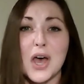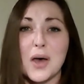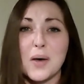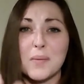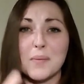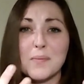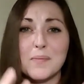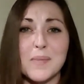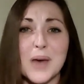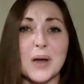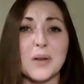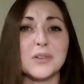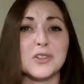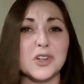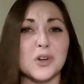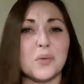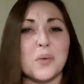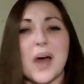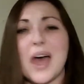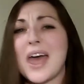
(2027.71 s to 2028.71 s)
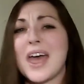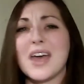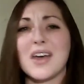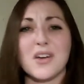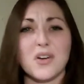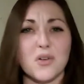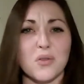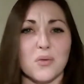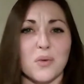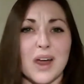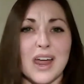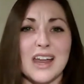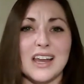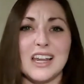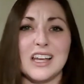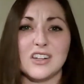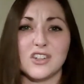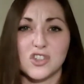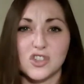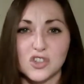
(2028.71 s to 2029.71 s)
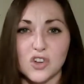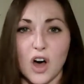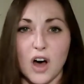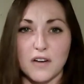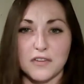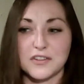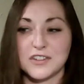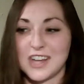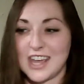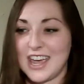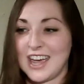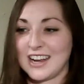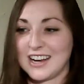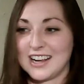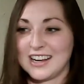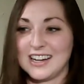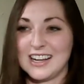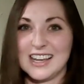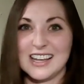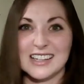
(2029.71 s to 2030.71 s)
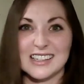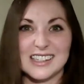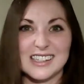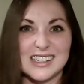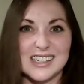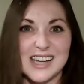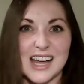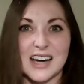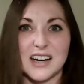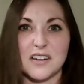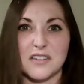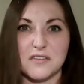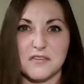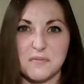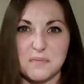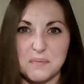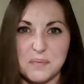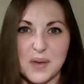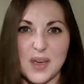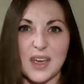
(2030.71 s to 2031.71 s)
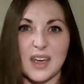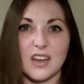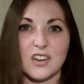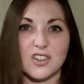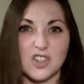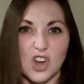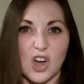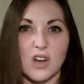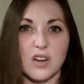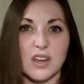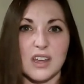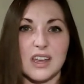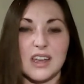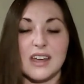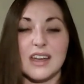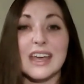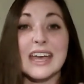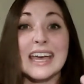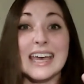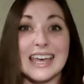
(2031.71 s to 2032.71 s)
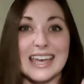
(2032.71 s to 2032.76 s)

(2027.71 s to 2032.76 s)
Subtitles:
melt away, grainy, soft tannin instead of big, chunky,